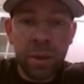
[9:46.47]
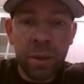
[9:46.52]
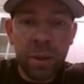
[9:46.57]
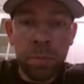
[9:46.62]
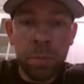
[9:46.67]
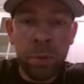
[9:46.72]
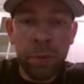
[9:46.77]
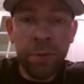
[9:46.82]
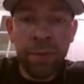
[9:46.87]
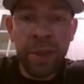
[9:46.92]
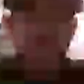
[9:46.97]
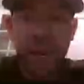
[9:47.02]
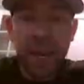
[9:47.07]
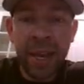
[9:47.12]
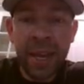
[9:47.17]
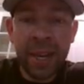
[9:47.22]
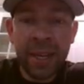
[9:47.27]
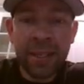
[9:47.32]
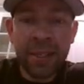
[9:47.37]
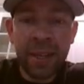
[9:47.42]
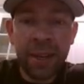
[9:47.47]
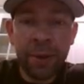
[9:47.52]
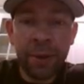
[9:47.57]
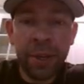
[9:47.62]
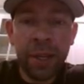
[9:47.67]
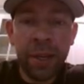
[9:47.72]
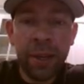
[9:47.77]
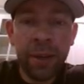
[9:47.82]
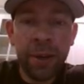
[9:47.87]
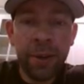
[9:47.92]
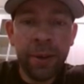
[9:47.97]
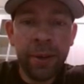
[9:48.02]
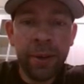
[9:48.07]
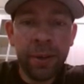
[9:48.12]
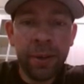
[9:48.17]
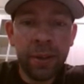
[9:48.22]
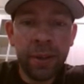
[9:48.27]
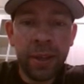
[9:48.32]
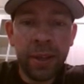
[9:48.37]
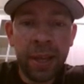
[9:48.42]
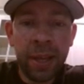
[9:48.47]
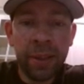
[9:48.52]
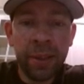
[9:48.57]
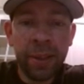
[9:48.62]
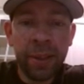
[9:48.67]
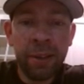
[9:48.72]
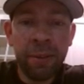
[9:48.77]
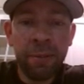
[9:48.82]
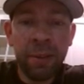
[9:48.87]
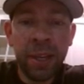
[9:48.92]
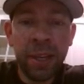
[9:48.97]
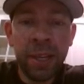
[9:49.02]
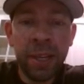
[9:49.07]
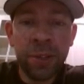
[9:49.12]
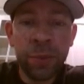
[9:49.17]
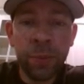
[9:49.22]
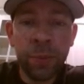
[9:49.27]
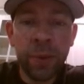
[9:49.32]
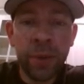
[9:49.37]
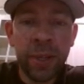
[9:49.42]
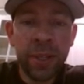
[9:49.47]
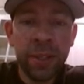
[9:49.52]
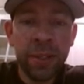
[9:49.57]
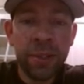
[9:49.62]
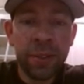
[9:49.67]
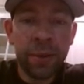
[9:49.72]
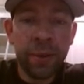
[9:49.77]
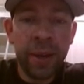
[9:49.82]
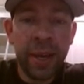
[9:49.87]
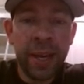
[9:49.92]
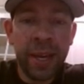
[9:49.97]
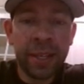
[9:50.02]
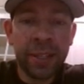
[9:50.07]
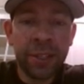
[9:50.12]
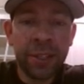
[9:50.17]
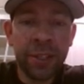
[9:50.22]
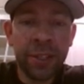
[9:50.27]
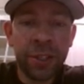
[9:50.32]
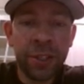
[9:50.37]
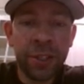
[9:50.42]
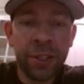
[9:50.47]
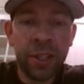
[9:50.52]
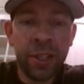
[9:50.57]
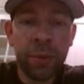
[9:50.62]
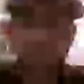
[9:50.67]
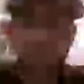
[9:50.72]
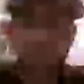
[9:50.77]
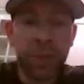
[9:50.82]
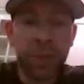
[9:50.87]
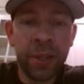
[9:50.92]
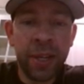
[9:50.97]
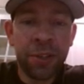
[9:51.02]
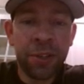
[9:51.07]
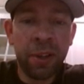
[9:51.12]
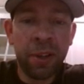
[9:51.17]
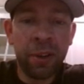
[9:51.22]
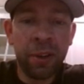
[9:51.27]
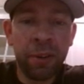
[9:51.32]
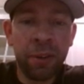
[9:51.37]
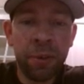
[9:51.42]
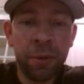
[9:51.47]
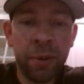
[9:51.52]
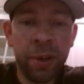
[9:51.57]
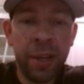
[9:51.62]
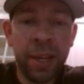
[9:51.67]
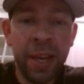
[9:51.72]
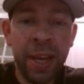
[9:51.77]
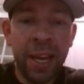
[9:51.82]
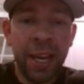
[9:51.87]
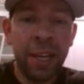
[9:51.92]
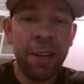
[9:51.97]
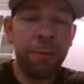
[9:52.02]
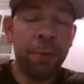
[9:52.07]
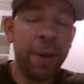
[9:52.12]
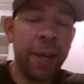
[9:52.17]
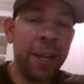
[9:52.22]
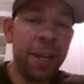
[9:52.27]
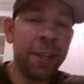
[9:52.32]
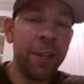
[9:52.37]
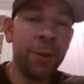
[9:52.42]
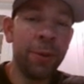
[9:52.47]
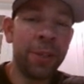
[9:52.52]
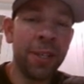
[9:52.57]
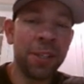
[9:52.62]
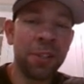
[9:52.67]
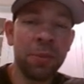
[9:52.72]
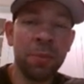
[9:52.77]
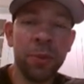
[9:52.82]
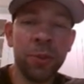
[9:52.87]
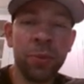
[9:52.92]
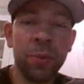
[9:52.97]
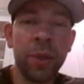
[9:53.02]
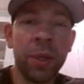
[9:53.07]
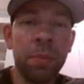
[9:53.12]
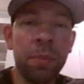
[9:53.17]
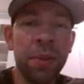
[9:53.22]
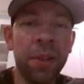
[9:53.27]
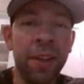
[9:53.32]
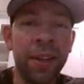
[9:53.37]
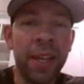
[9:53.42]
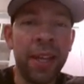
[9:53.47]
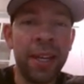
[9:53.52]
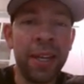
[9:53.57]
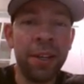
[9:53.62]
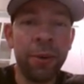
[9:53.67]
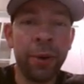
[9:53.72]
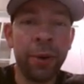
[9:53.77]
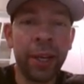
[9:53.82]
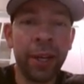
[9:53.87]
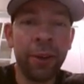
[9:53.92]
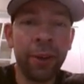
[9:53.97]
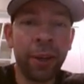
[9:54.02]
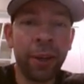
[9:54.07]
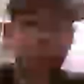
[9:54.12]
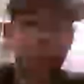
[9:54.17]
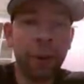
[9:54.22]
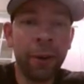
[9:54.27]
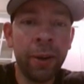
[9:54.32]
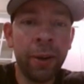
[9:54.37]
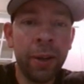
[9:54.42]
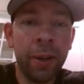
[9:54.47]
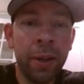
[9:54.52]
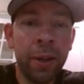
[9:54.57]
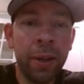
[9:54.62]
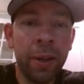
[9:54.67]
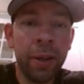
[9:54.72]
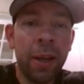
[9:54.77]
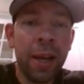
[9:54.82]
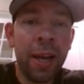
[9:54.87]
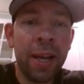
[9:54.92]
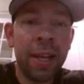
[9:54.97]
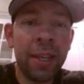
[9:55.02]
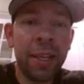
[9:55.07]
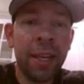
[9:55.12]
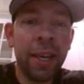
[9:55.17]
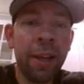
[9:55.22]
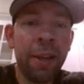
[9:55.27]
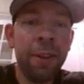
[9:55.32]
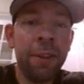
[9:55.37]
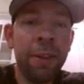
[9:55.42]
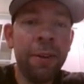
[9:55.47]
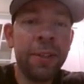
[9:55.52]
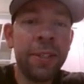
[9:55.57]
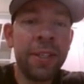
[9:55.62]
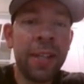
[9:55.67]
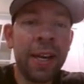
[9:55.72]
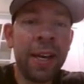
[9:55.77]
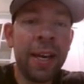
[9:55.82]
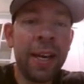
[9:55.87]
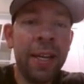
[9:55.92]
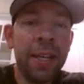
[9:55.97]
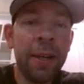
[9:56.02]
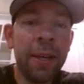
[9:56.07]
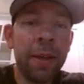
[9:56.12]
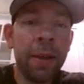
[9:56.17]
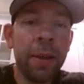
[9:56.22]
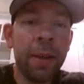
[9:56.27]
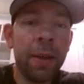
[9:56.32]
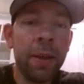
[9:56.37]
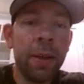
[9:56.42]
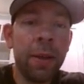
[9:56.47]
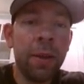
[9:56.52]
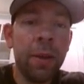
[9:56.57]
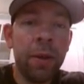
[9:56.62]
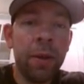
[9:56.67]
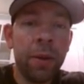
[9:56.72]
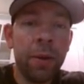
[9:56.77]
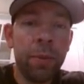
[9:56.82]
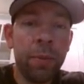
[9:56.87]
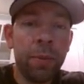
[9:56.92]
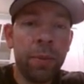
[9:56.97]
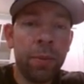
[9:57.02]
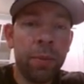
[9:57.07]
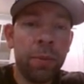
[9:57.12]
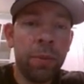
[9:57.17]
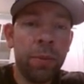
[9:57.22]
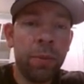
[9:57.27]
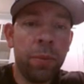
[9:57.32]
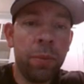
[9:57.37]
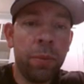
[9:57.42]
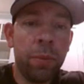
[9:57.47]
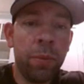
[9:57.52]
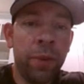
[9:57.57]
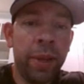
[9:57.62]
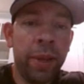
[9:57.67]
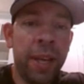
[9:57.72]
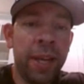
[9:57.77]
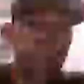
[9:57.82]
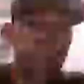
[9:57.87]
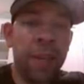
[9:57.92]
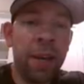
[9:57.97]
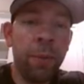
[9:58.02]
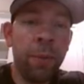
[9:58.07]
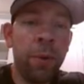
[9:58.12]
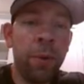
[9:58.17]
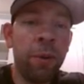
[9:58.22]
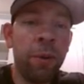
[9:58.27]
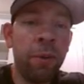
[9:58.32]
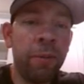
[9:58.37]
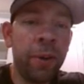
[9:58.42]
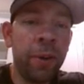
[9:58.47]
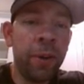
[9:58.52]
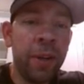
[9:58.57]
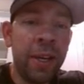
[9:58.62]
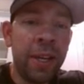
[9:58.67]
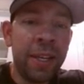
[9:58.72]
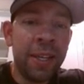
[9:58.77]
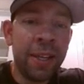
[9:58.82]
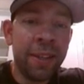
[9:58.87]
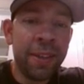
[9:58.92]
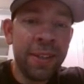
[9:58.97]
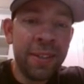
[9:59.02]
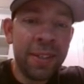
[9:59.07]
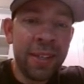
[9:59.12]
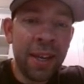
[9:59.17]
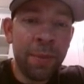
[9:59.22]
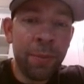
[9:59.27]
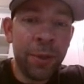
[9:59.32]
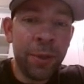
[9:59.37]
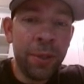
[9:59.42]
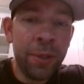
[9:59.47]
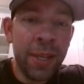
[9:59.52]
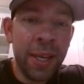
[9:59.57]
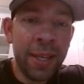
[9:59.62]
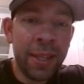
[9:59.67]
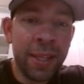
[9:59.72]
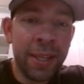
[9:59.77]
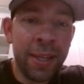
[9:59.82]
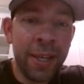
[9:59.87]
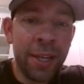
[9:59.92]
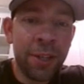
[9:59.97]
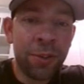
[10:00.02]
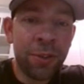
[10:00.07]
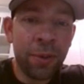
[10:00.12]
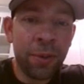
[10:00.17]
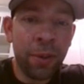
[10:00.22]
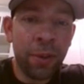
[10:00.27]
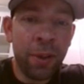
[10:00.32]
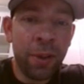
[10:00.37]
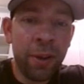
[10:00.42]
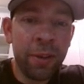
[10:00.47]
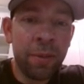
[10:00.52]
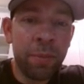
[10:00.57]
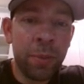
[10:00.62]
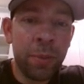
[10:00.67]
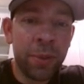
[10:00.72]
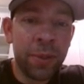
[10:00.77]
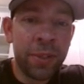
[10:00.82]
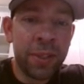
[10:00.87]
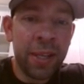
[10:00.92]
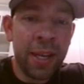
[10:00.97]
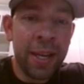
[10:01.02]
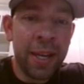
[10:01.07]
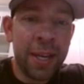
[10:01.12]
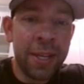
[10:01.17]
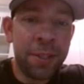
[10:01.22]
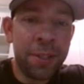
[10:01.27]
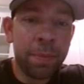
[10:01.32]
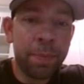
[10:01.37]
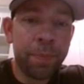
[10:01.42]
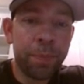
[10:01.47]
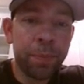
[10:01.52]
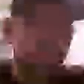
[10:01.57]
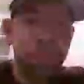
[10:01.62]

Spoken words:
Move that x out here. Ln of e is 1, so x just equals the natural log of 3. And if we had to go decimals, we could plug that into our calculator. On the other side, we'll add that 1 over. Now this time, when you take the natural log of both sides,